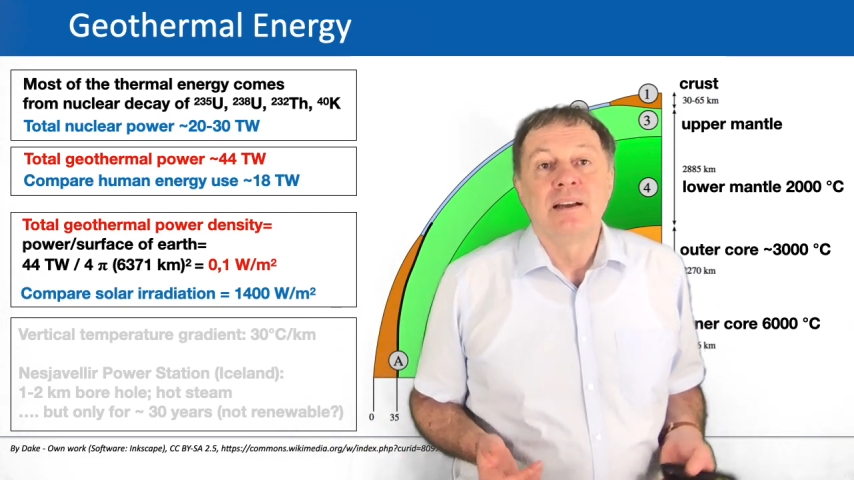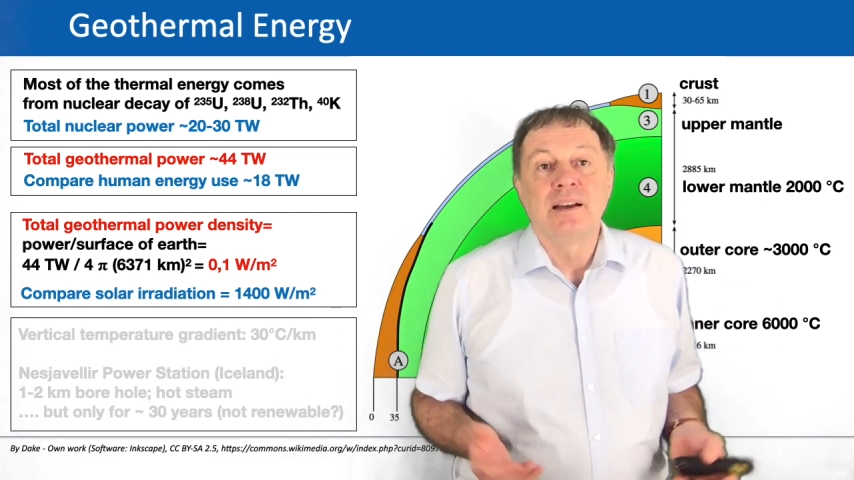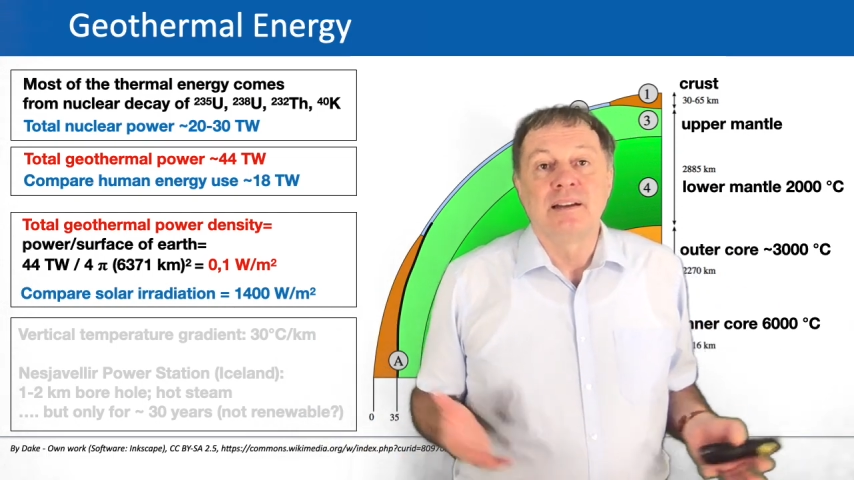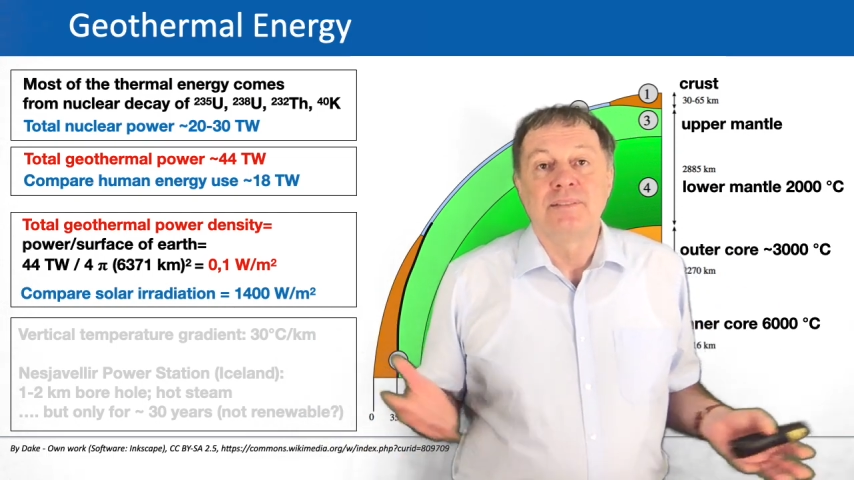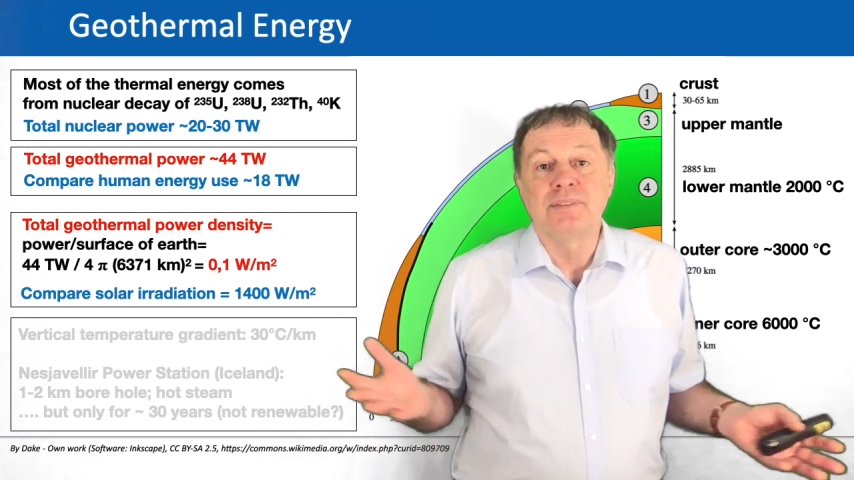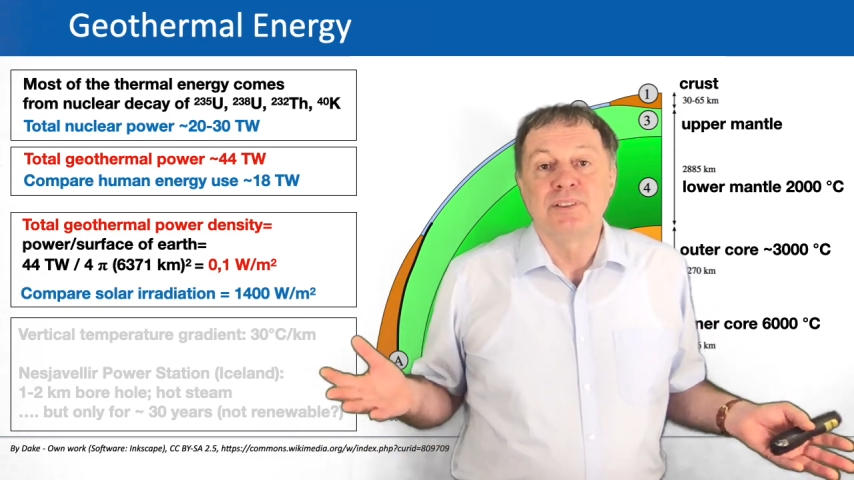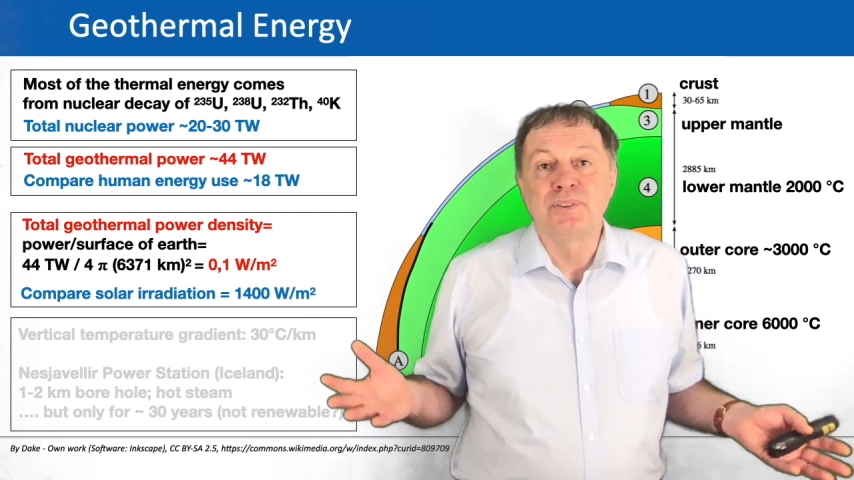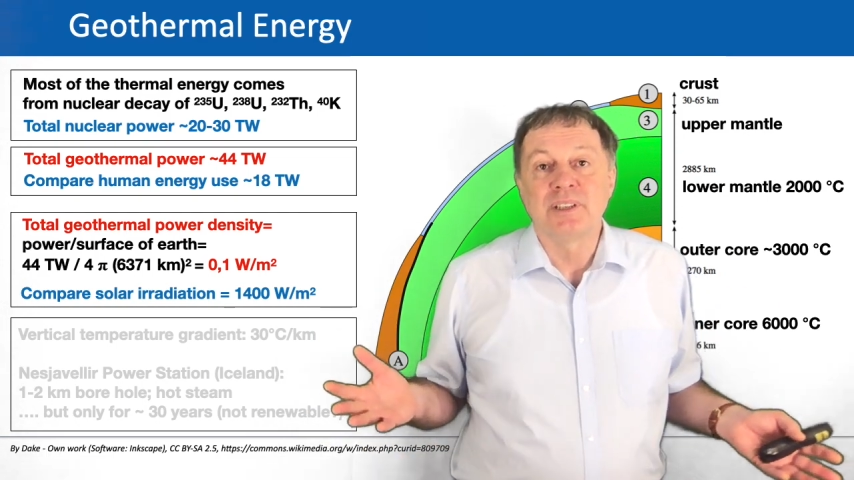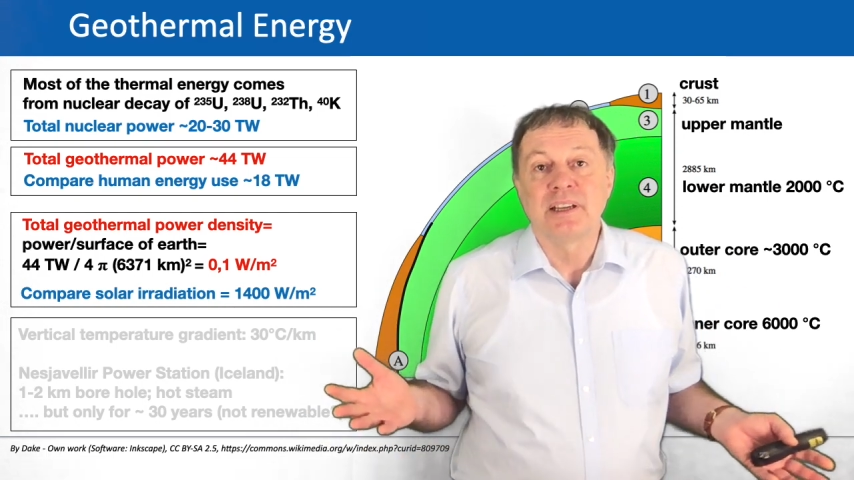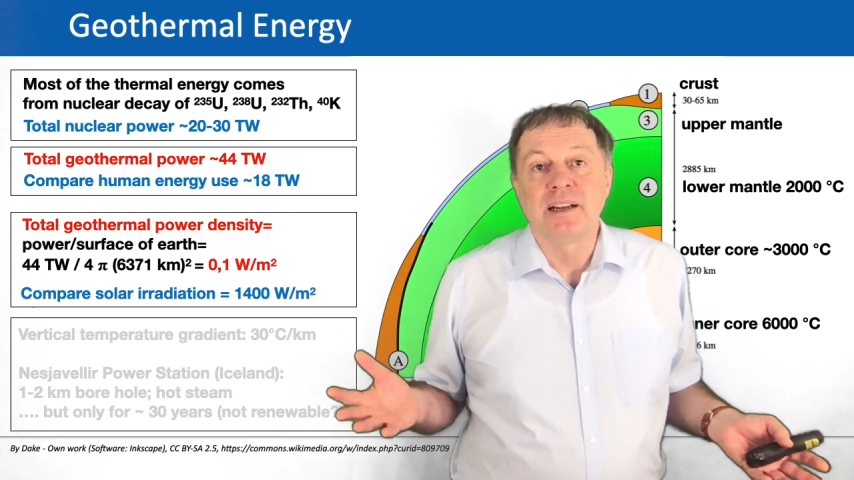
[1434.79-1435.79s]
And if you do
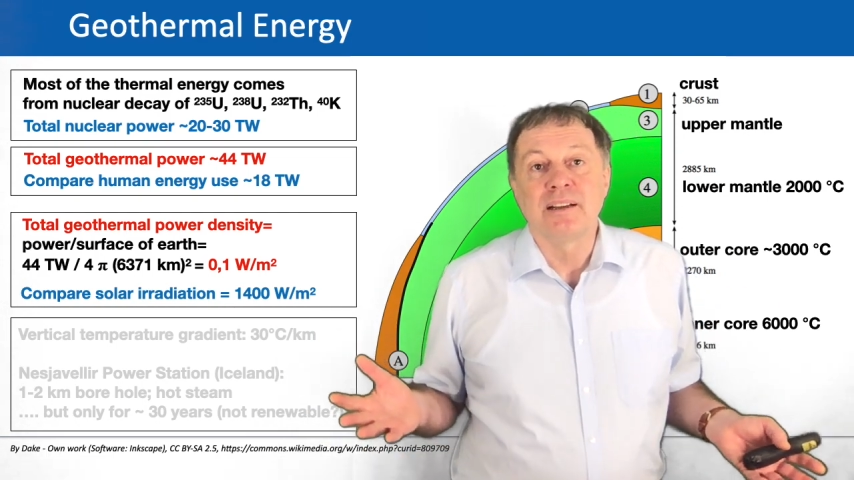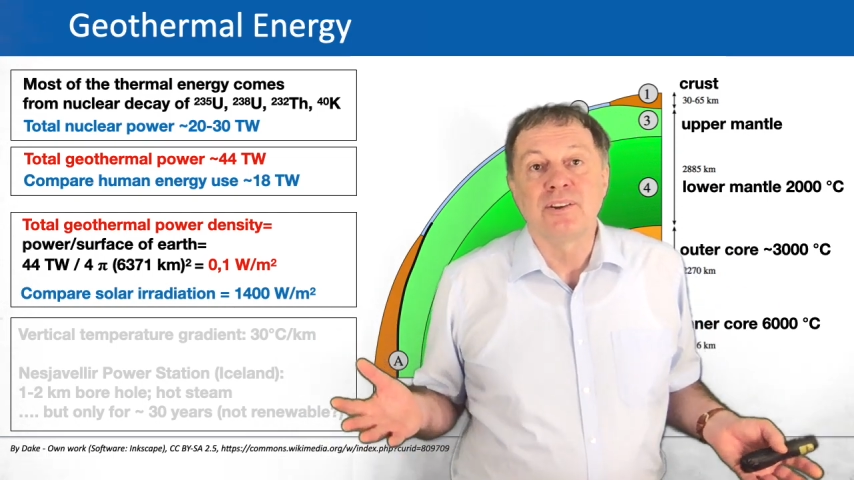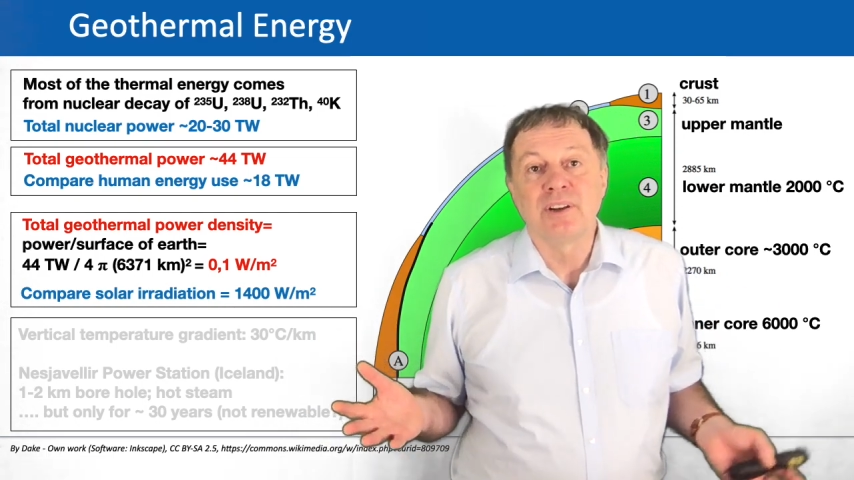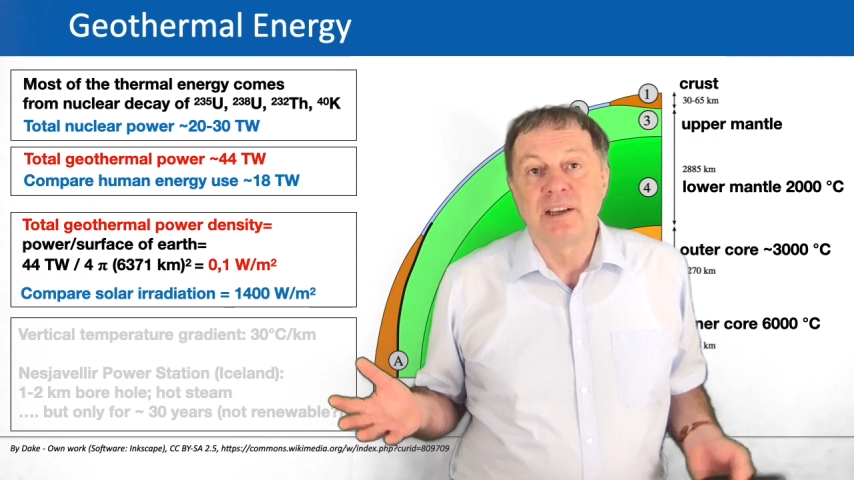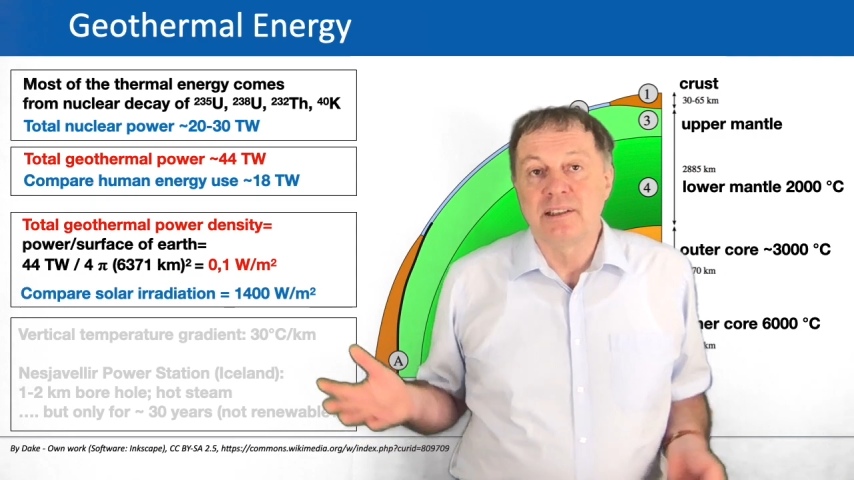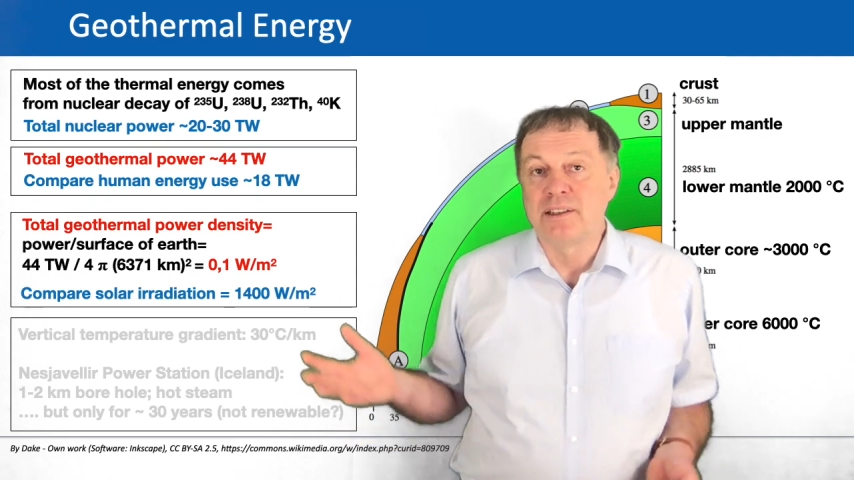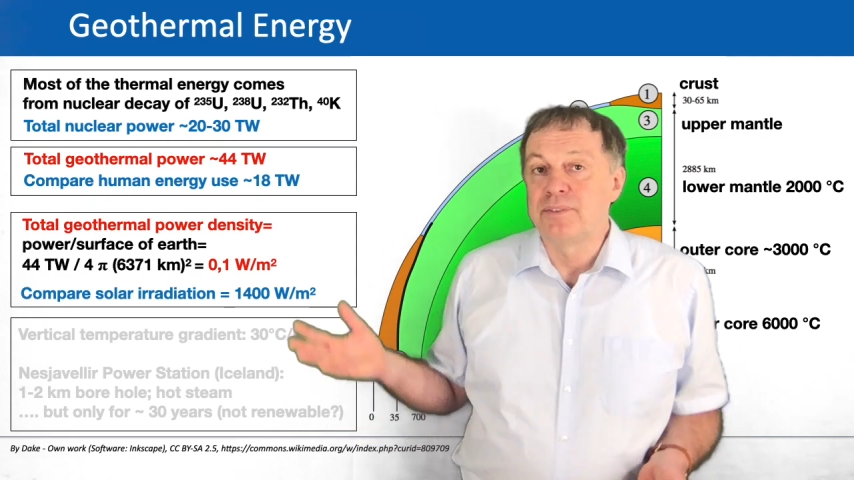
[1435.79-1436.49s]
the calculation,